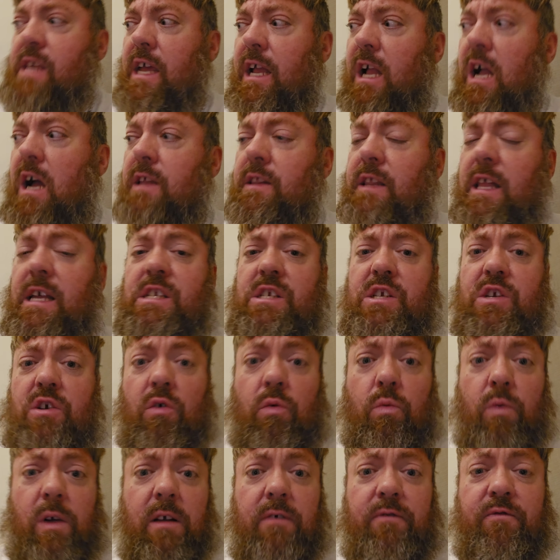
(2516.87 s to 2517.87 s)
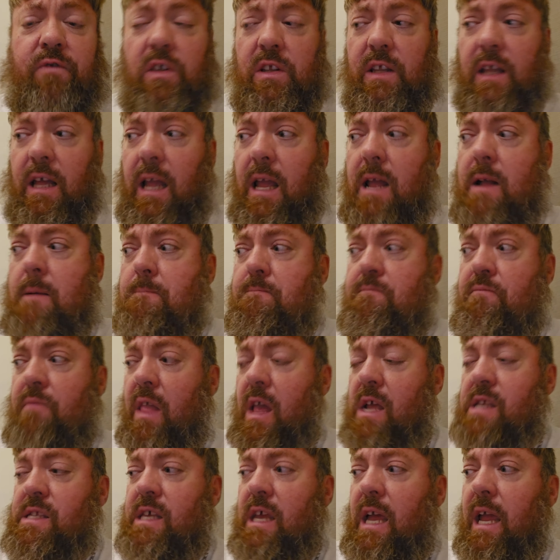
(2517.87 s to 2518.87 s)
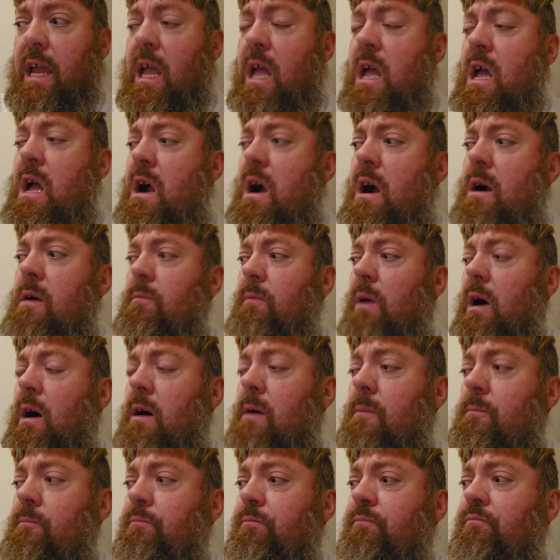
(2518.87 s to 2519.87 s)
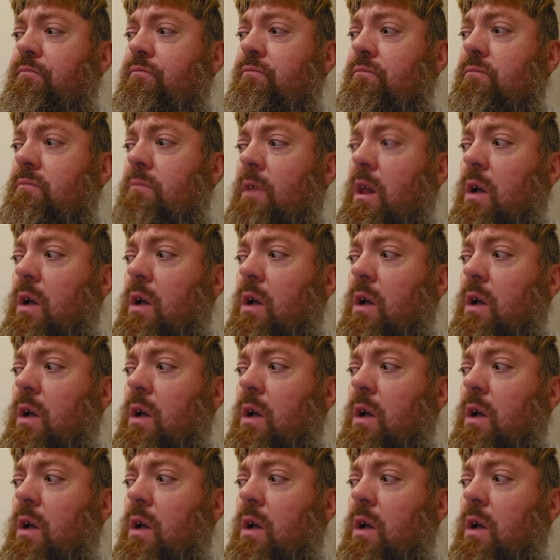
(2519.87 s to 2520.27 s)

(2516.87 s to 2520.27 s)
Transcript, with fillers: It's like, unless you're willfully, it's like, um,